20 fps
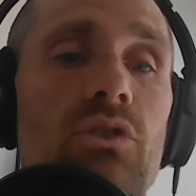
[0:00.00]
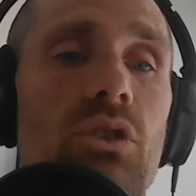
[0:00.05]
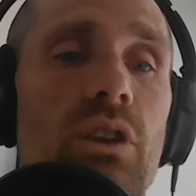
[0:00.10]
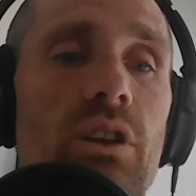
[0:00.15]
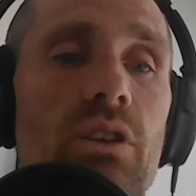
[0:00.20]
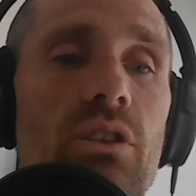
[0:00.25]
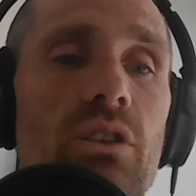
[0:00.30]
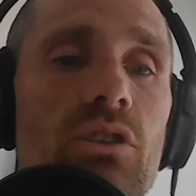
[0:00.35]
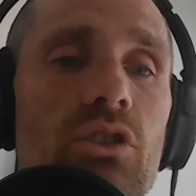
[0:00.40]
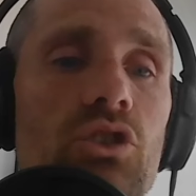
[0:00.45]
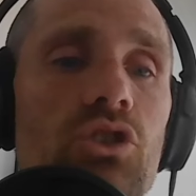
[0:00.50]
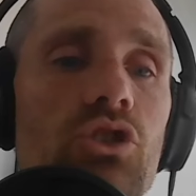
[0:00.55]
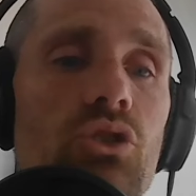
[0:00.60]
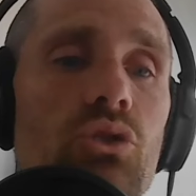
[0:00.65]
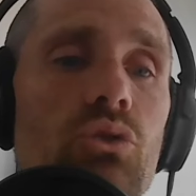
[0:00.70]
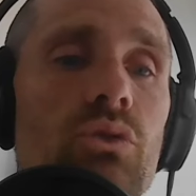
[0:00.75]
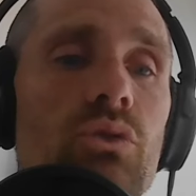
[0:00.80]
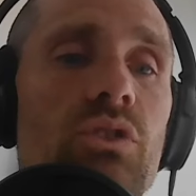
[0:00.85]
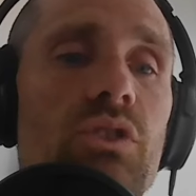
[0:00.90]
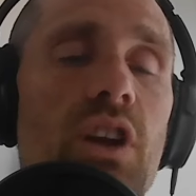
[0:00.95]
So like the
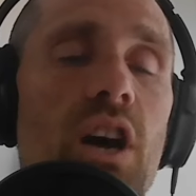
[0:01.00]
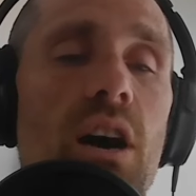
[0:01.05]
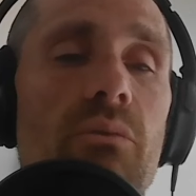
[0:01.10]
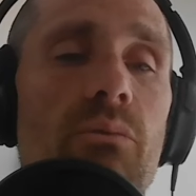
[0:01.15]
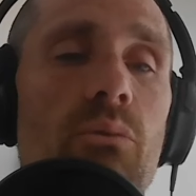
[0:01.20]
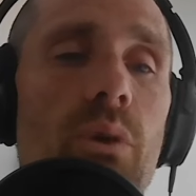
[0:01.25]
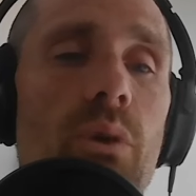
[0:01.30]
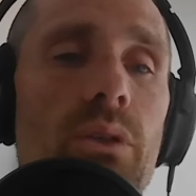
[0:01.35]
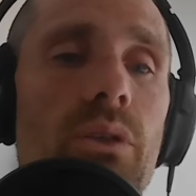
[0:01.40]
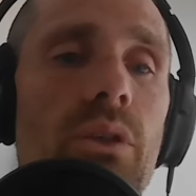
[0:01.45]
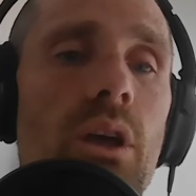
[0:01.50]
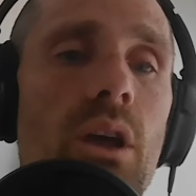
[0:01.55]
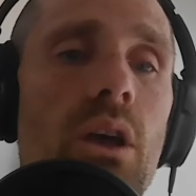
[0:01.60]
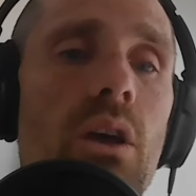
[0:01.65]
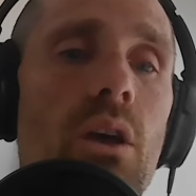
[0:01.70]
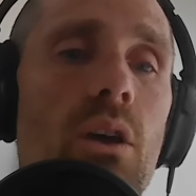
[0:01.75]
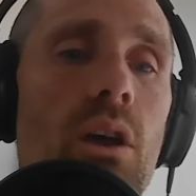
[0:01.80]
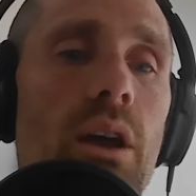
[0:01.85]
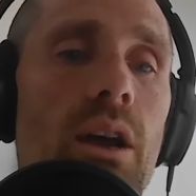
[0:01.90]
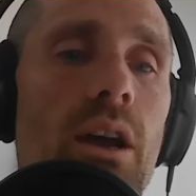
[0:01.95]
shoe stuff with
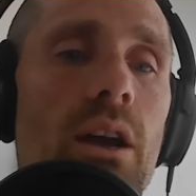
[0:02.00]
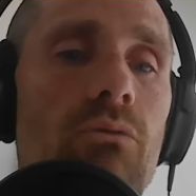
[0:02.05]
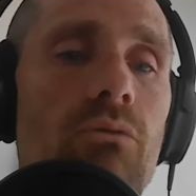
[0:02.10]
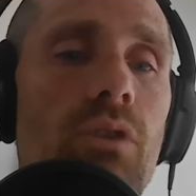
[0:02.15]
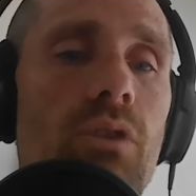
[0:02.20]
kind